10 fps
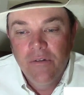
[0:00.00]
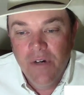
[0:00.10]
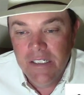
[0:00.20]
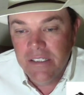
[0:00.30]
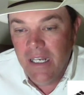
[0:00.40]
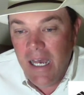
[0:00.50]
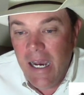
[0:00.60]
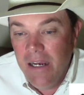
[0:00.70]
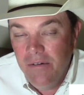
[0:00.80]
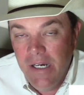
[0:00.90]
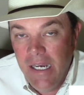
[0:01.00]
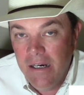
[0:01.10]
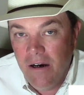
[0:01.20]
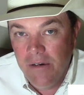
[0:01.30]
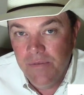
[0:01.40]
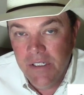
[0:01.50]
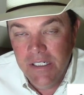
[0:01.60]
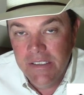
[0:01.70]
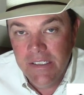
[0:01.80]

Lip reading: Russell, Iowa had an awful good